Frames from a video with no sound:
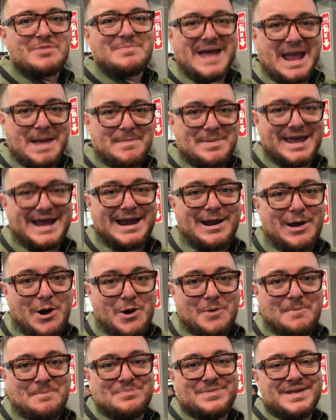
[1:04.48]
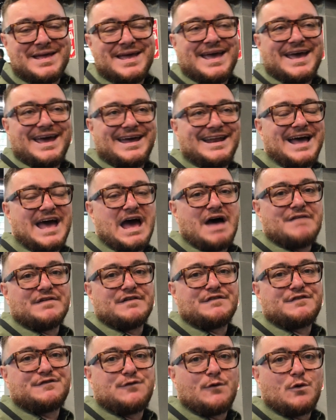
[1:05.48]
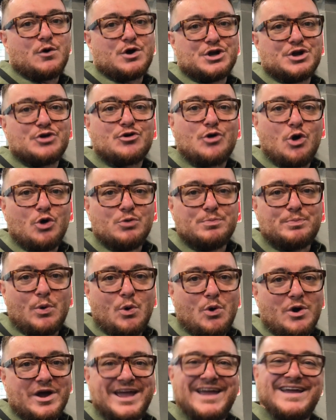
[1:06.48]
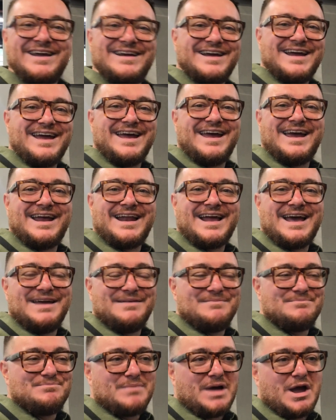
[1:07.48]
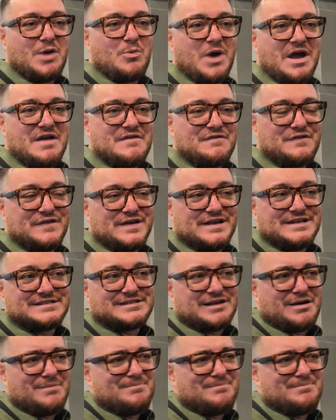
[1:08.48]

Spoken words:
baby at home, and I have a 4-year-old boy, and my wife is